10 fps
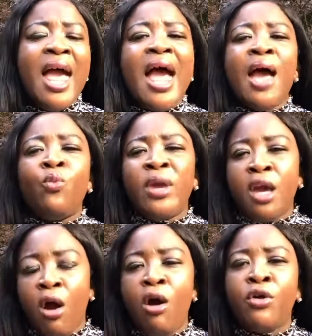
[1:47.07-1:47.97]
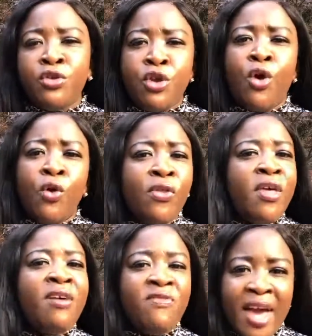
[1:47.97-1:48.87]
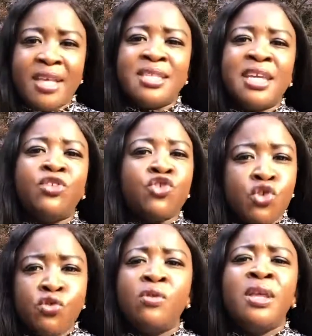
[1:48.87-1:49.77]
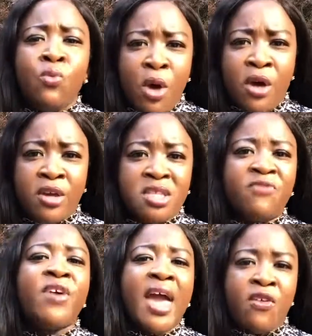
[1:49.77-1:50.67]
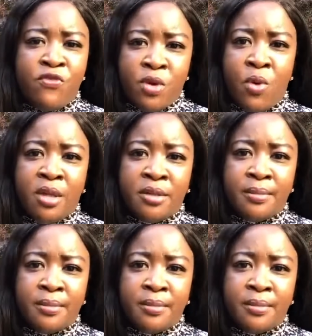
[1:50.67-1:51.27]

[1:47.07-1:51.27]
and we can't know that a vaccine truly works for everyone.